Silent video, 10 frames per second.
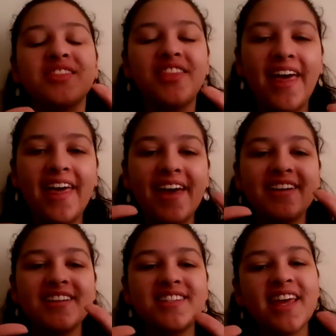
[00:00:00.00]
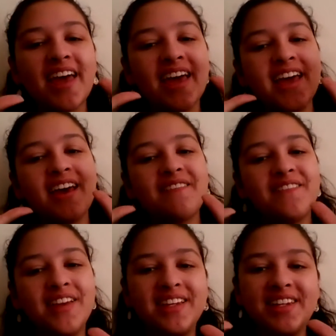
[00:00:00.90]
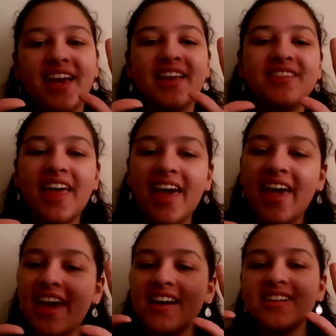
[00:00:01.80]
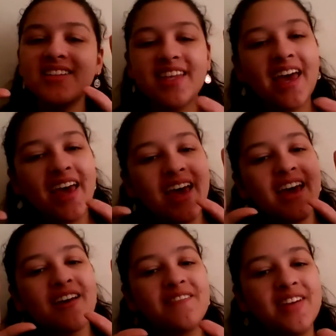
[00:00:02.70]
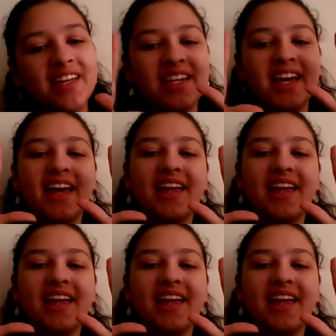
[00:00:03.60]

There are seven, there are seven,